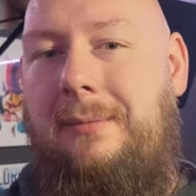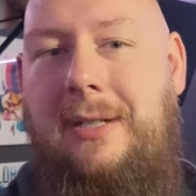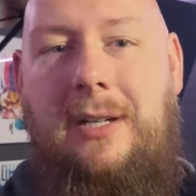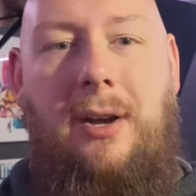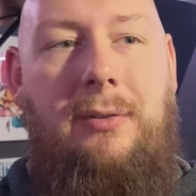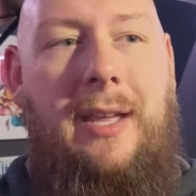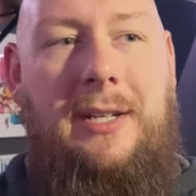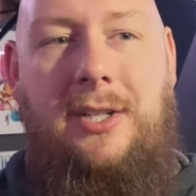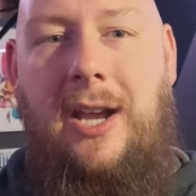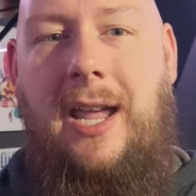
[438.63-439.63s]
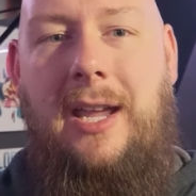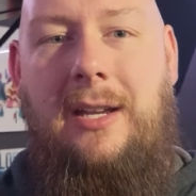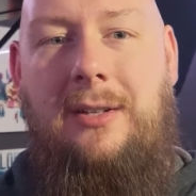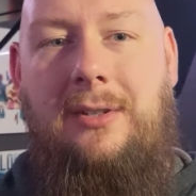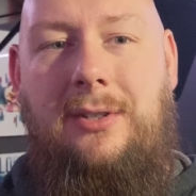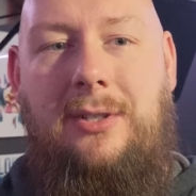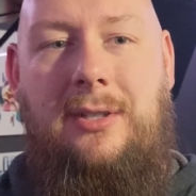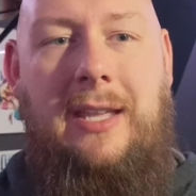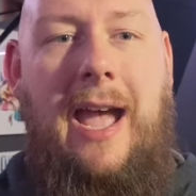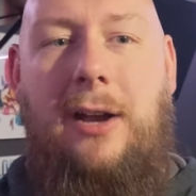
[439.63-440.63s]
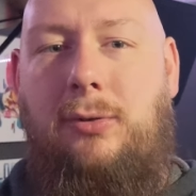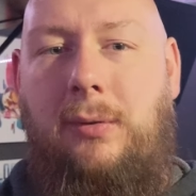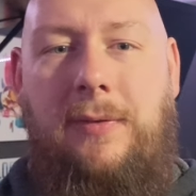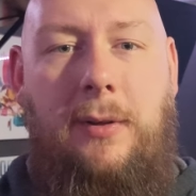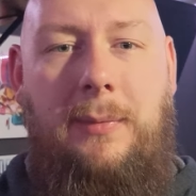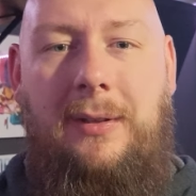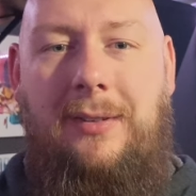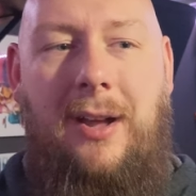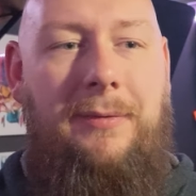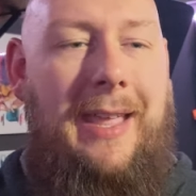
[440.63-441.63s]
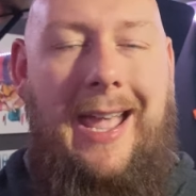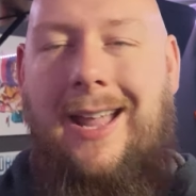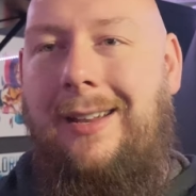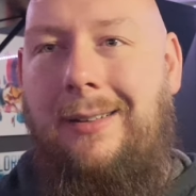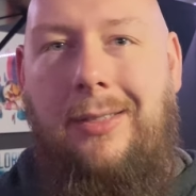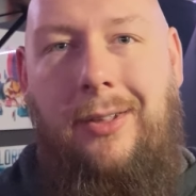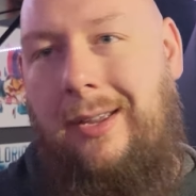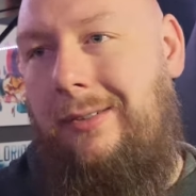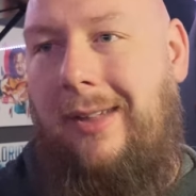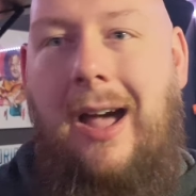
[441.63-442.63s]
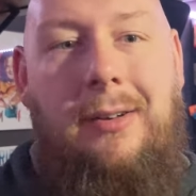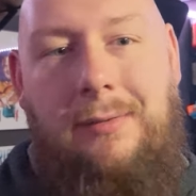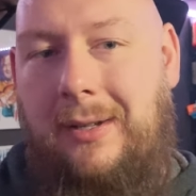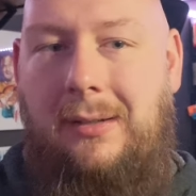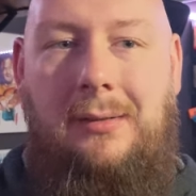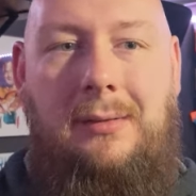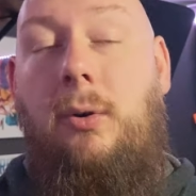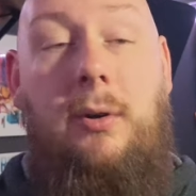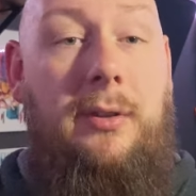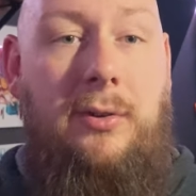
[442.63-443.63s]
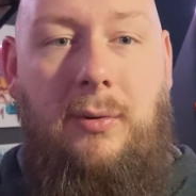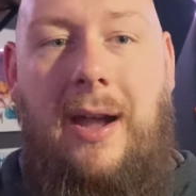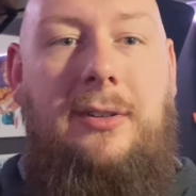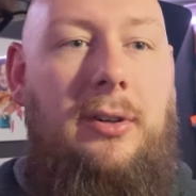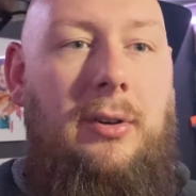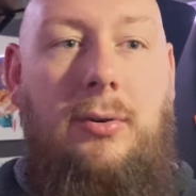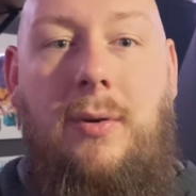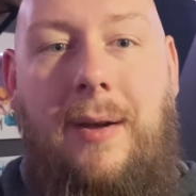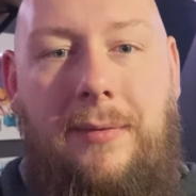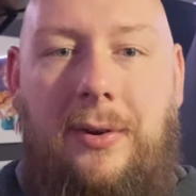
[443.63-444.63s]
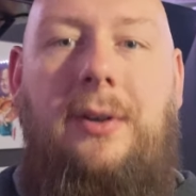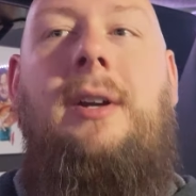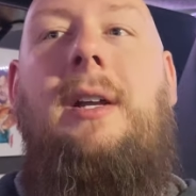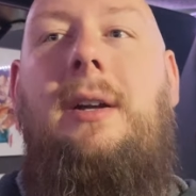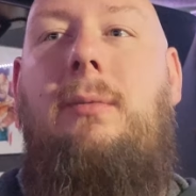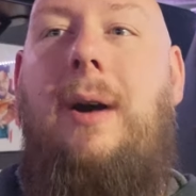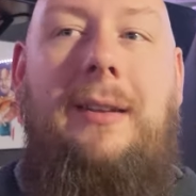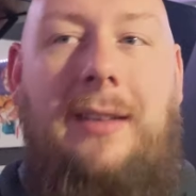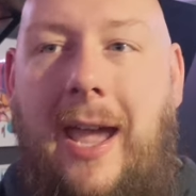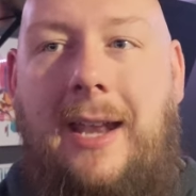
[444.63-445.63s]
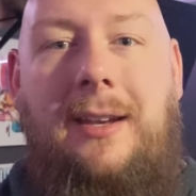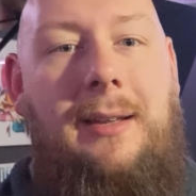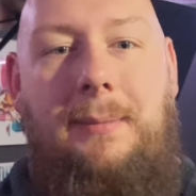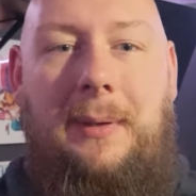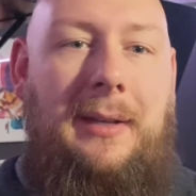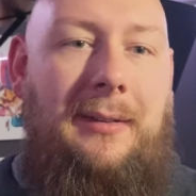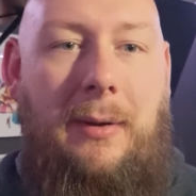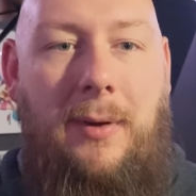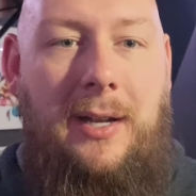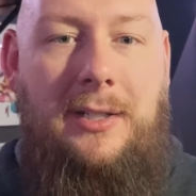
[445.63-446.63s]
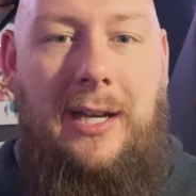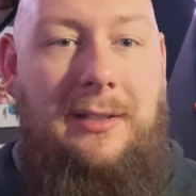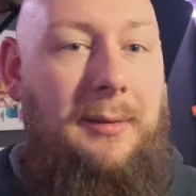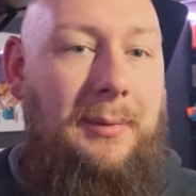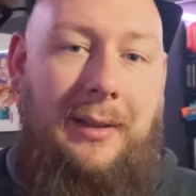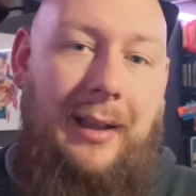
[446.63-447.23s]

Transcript: You know, they change the actual film itself. They edit things out of it. Or the director or whoever wants to edit it because they want to change something.